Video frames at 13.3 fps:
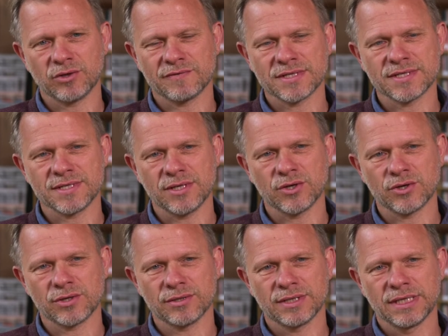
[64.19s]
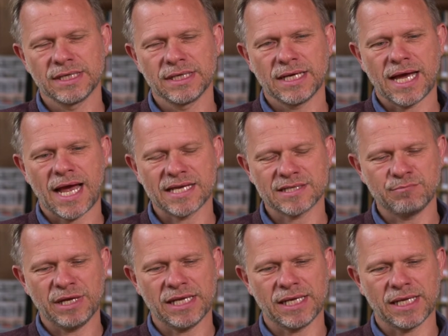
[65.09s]
of this year has
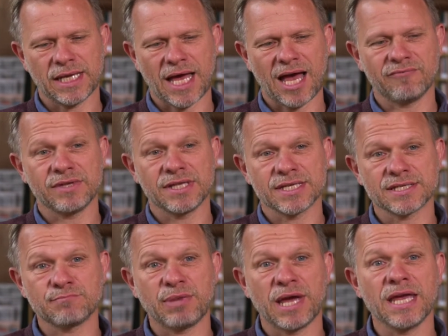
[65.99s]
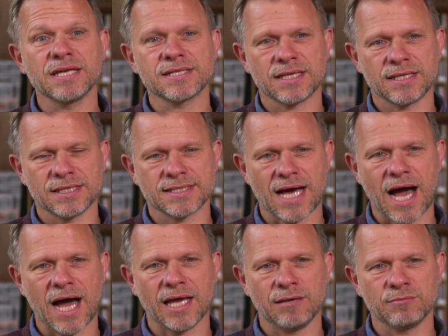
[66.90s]
been having the space and the
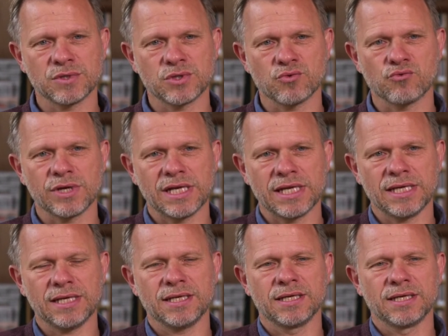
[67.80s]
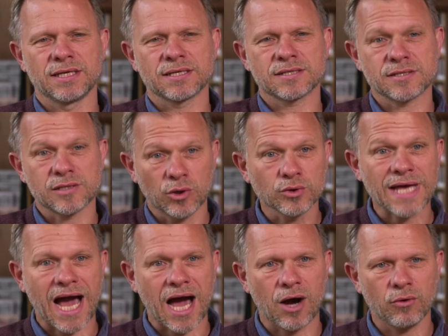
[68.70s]
time to really slow
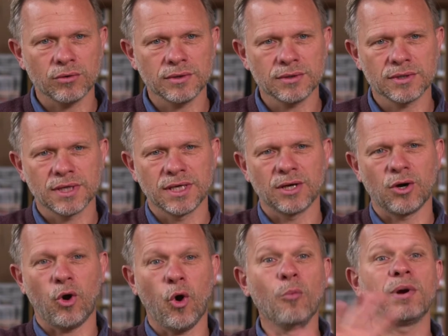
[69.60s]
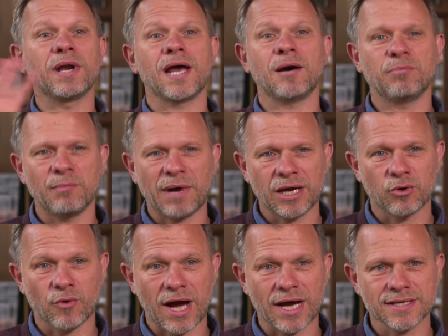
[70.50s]
down, open up my
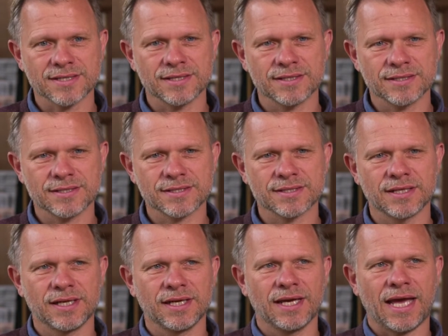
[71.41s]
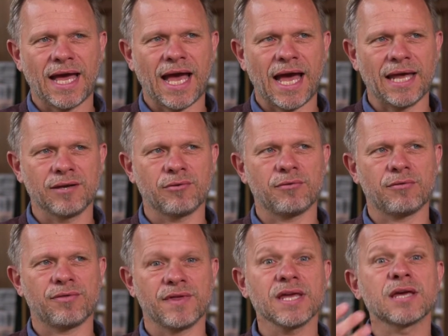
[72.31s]
horizons, and
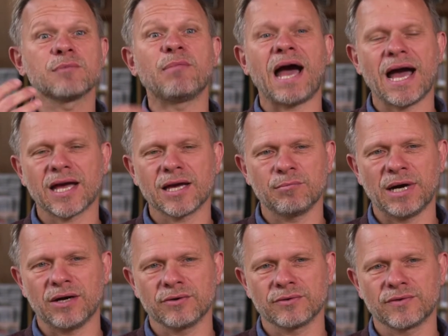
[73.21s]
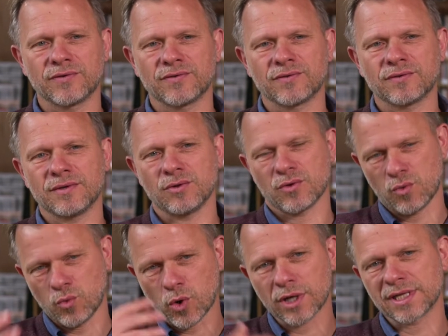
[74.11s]
think back about you know,
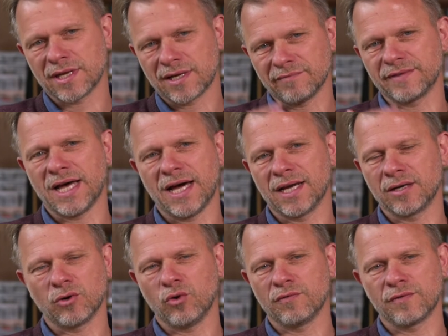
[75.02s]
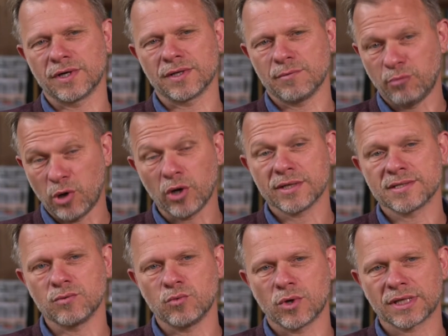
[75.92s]
the work that I've done over, the
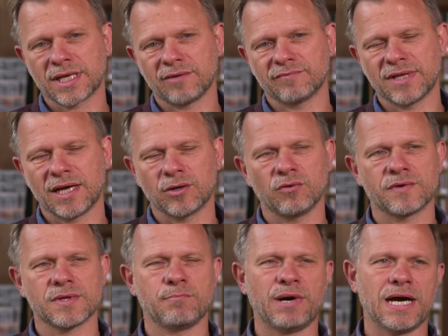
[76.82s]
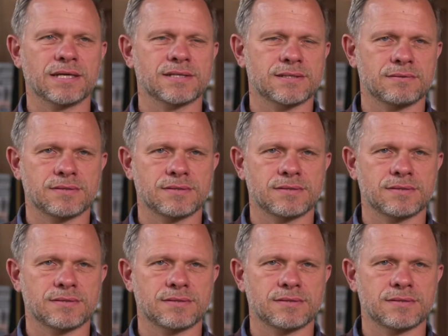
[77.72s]
policy work that I've done over the past